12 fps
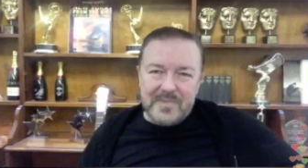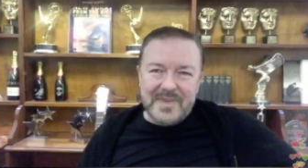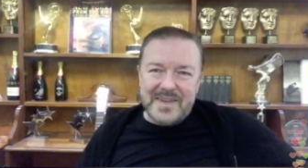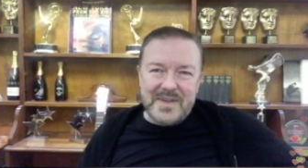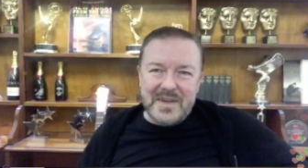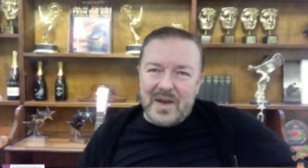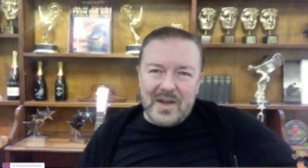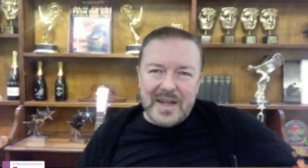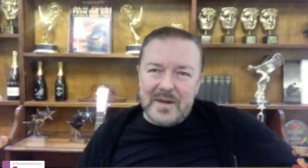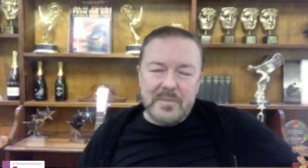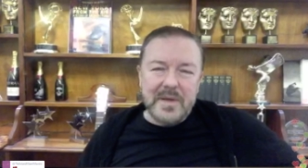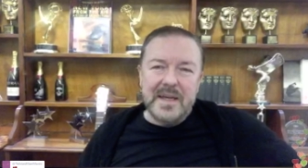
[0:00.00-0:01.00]
You can't
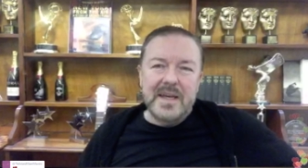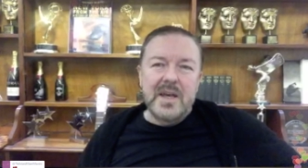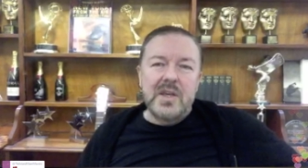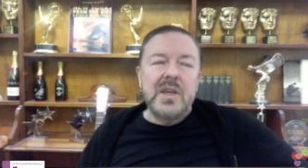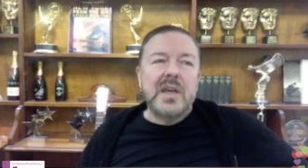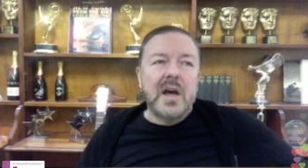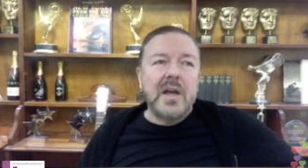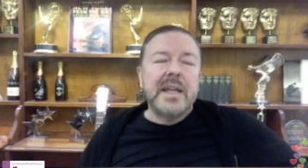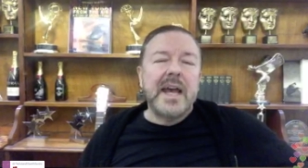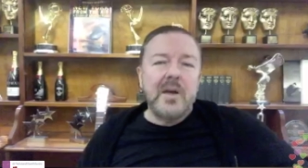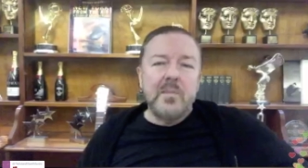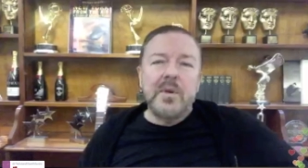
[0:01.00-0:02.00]
help it. You can't
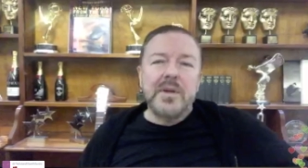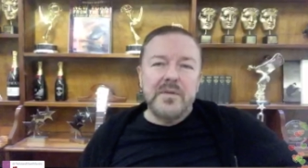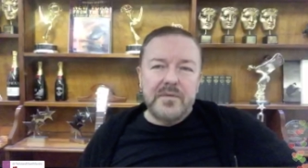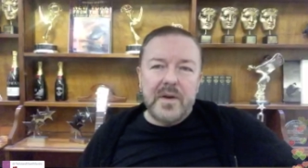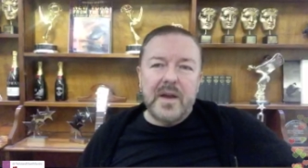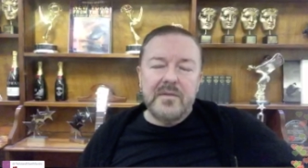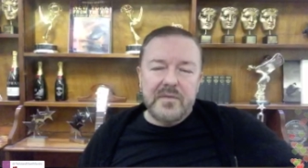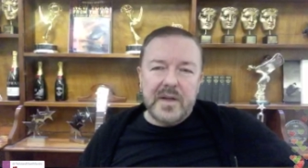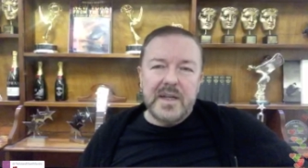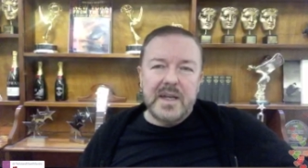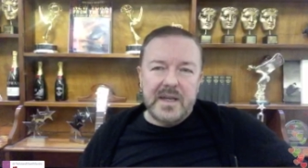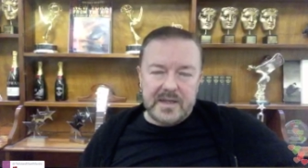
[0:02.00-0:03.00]
help what you find
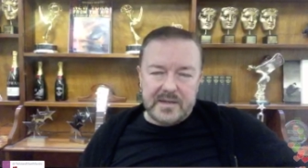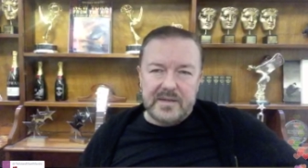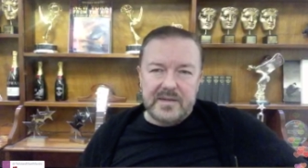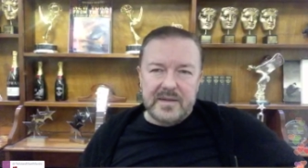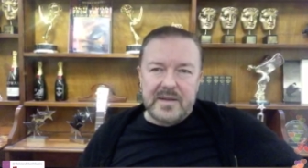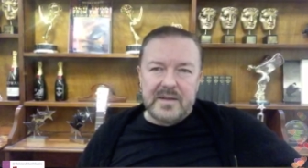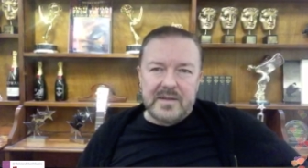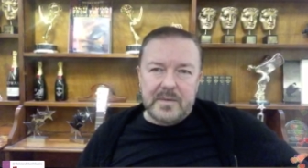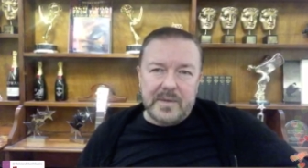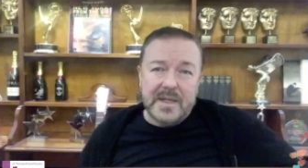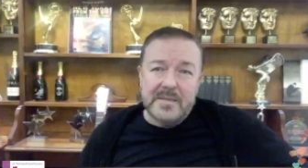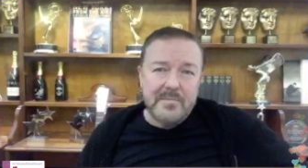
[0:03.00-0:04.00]
funny. So it
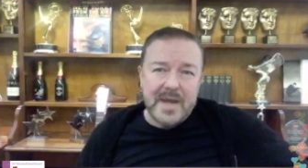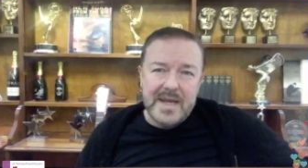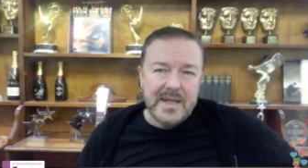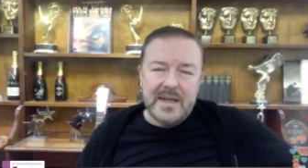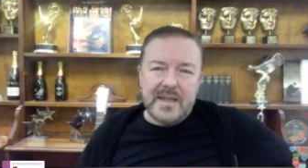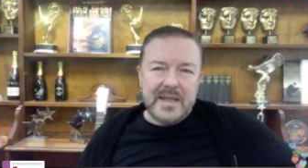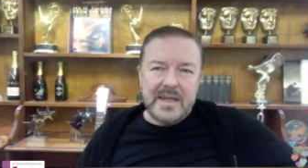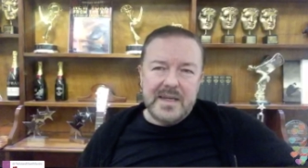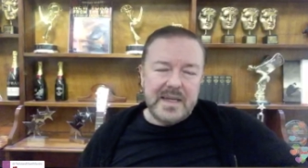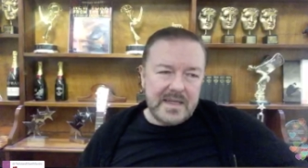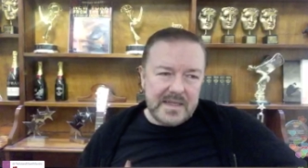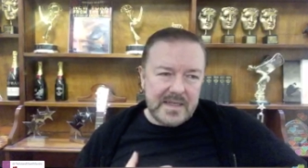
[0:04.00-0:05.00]
doesn't mean anything.
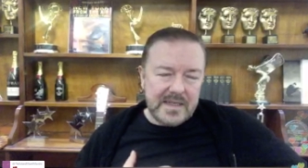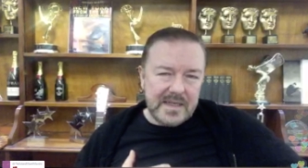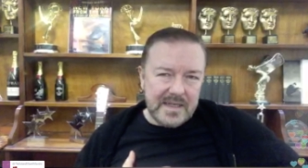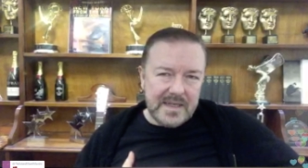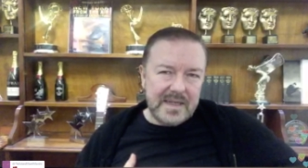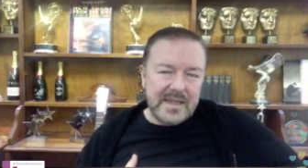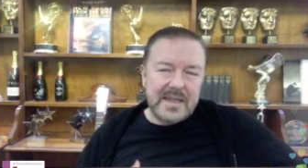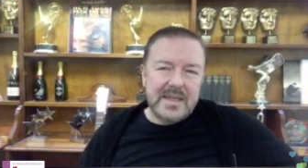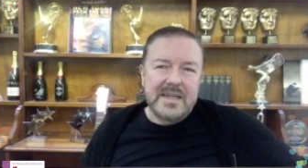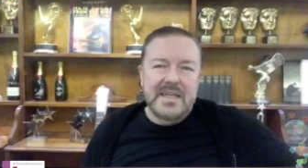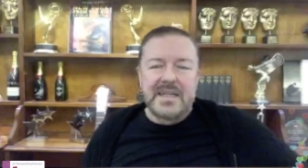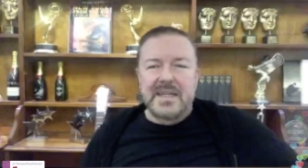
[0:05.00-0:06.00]
It's
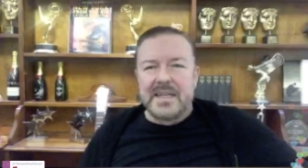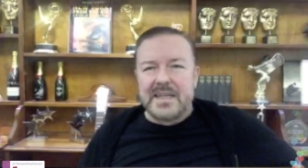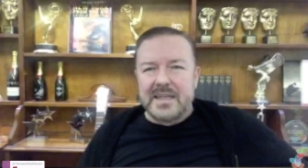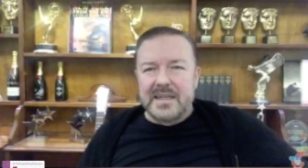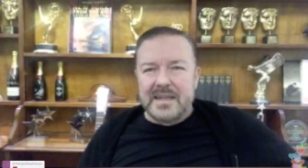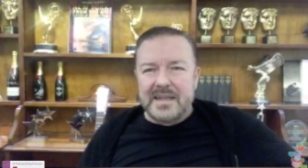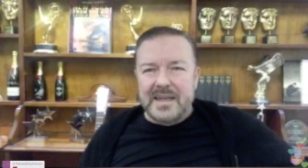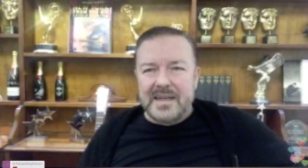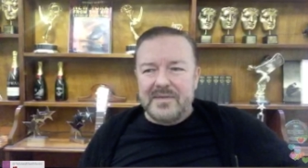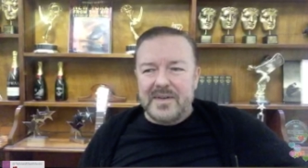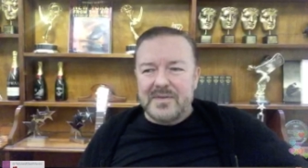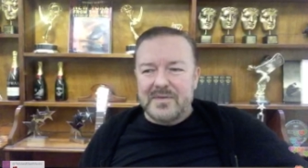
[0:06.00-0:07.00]

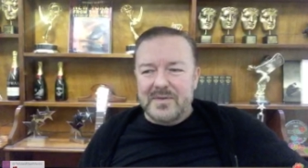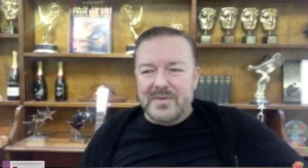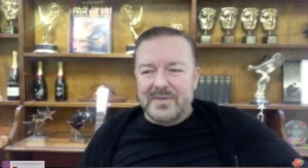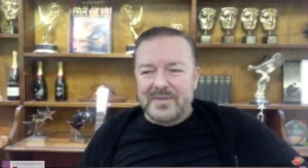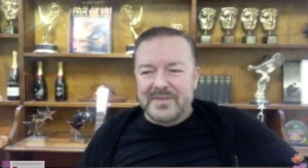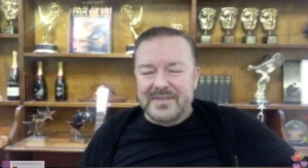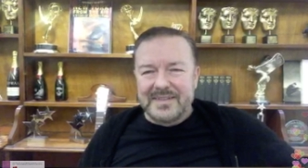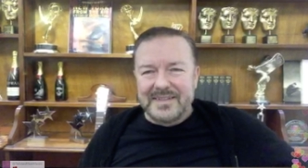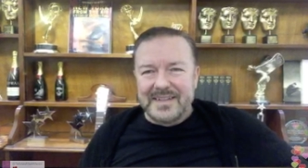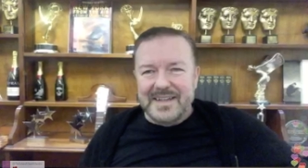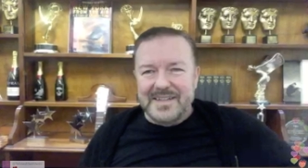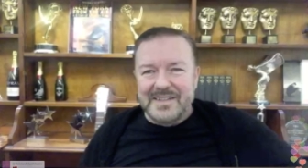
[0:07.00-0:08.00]
visceral.
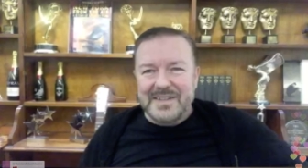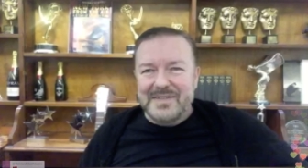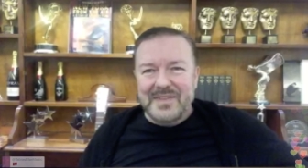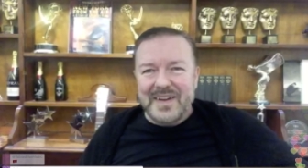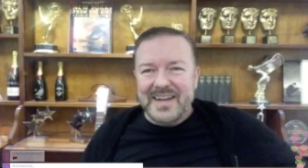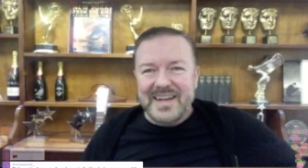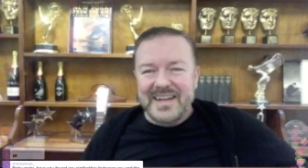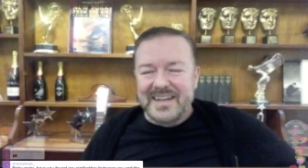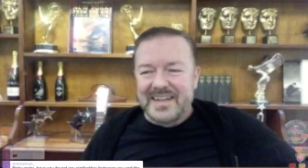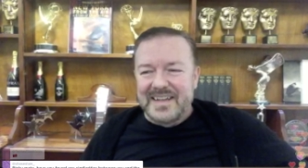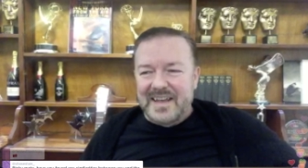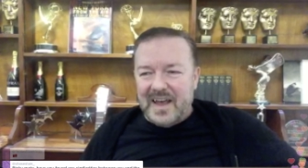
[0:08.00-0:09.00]
It's just funny.
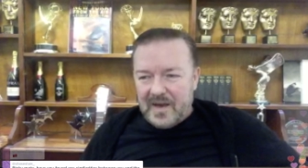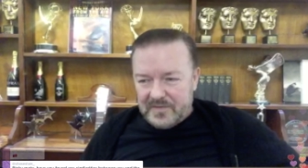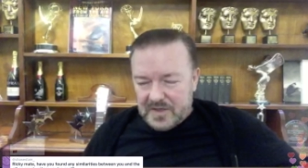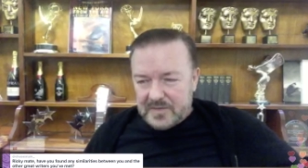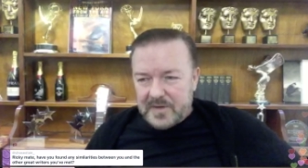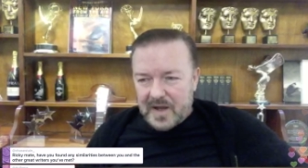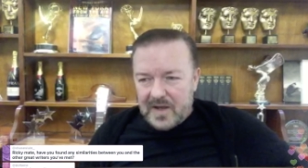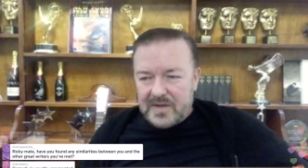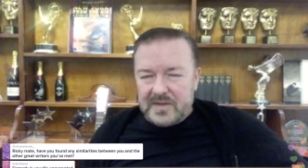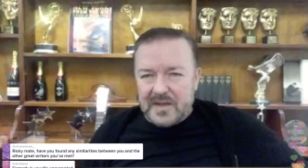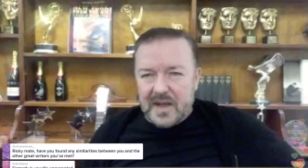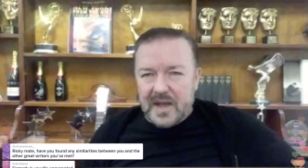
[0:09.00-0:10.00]

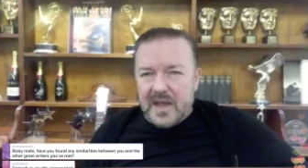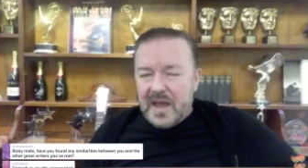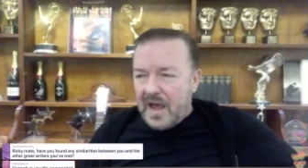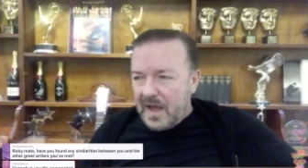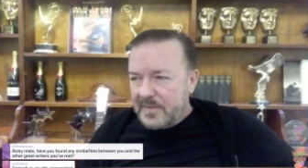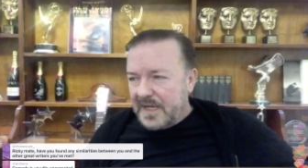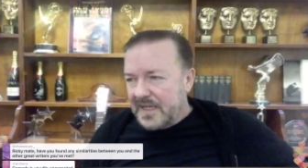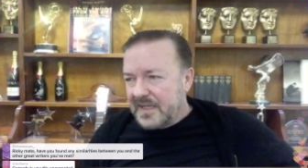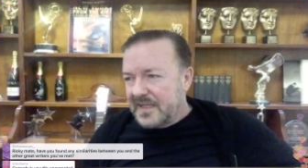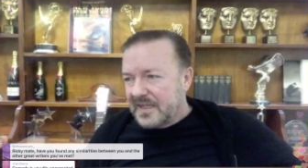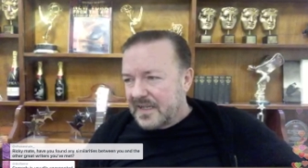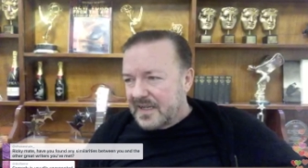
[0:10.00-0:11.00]
I
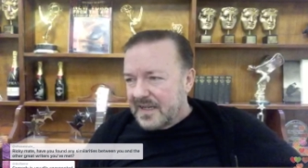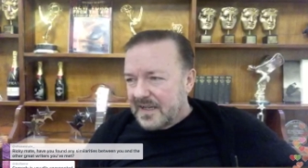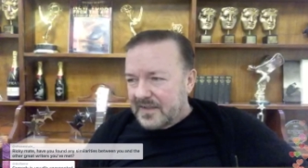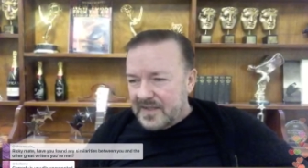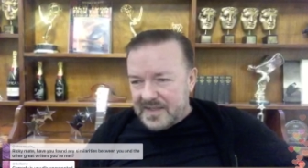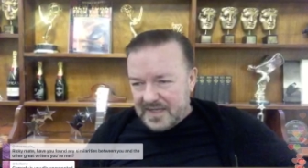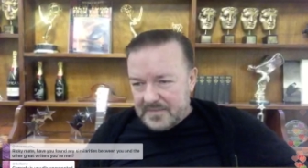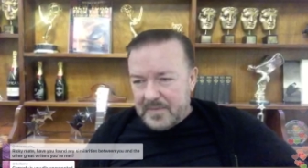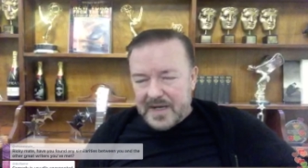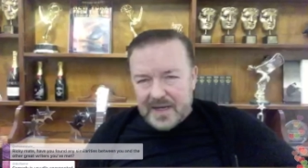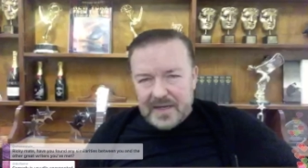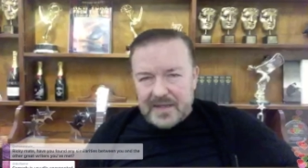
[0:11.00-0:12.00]
mean, does this mean
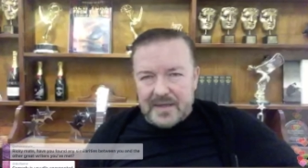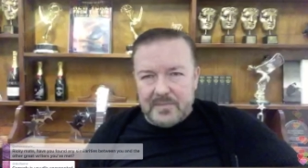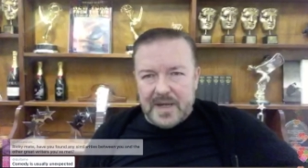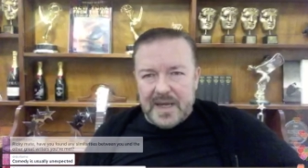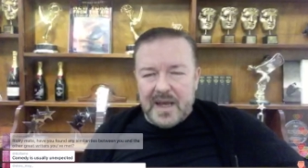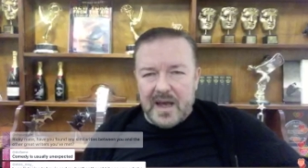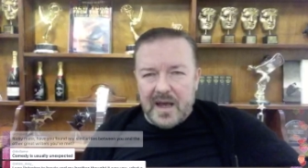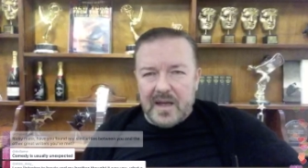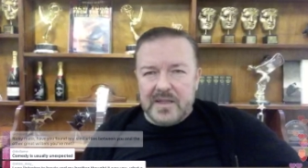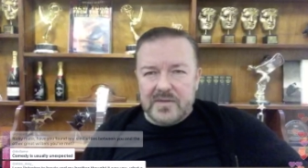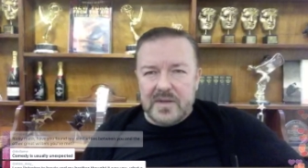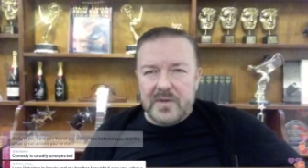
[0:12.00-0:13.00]
anything? Me
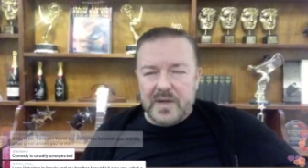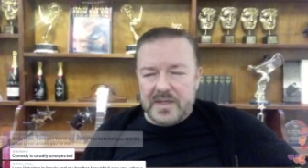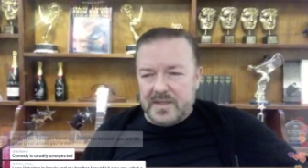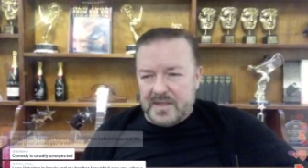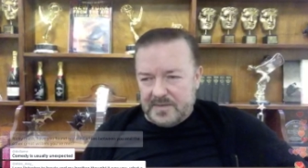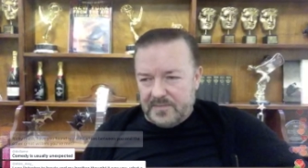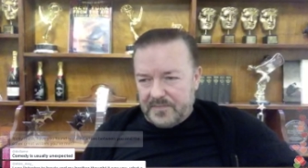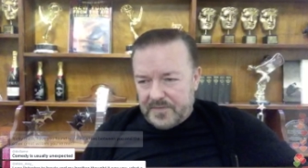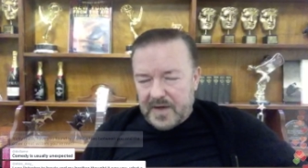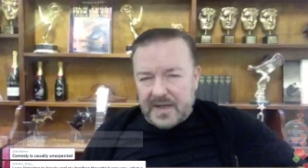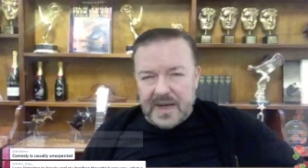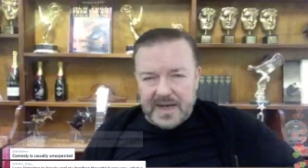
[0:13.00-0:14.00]
answering questions from
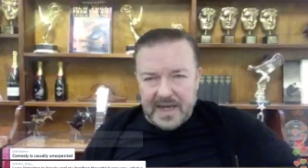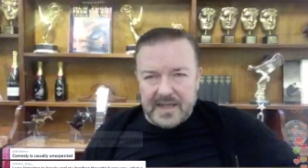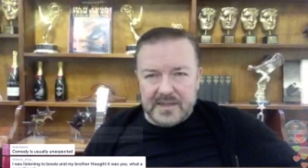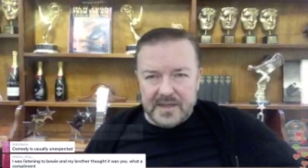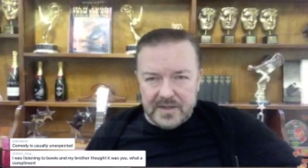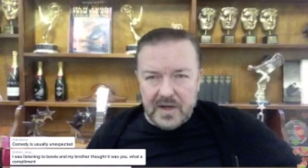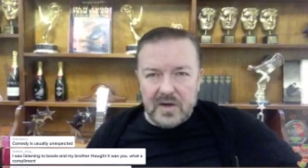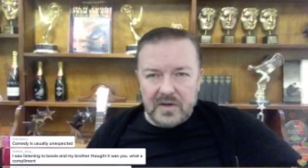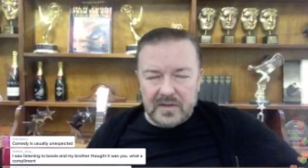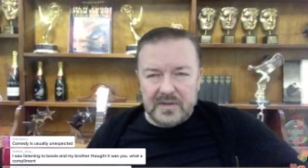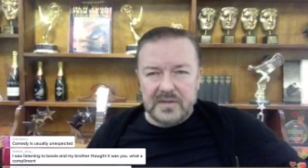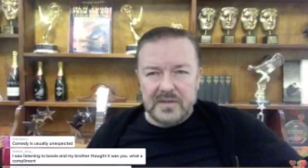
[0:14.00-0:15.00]
fucking cats and
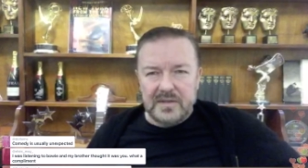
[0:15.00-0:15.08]
dogs?